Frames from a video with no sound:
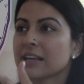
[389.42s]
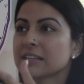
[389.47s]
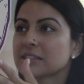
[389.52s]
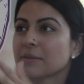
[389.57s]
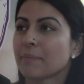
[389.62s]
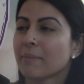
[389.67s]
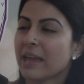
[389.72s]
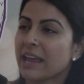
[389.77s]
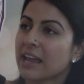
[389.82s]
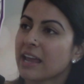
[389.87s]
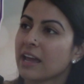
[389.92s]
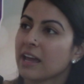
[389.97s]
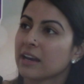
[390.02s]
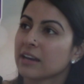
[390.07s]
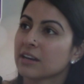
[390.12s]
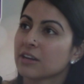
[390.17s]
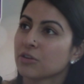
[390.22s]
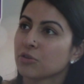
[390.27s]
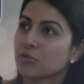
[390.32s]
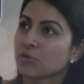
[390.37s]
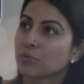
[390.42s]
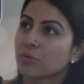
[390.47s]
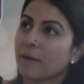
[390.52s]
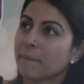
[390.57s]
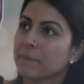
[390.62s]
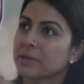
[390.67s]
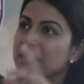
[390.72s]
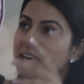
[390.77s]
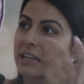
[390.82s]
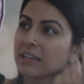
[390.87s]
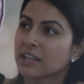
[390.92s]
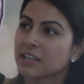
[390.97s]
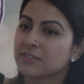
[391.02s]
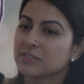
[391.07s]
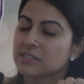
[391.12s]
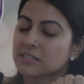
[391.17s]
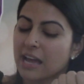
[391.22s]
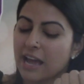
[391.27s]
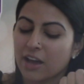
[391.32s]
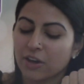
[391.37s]
a man who grew up in that
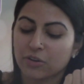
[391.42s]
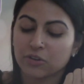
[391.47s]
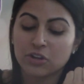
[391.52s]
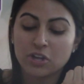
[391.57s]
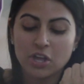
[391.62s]
lifestyle,